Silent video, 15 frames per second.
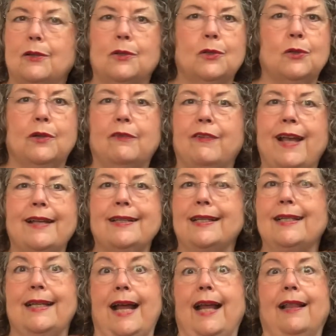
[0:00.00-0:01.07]
sort of as a
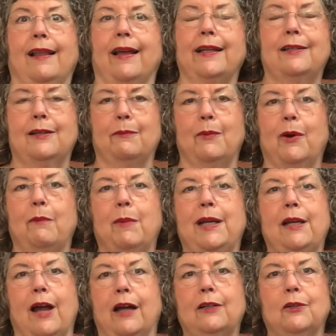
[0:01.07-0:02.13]
sideline to what my
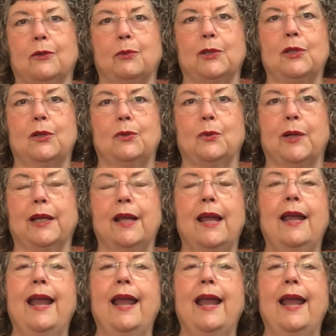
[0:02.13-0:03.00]
doctor was doing,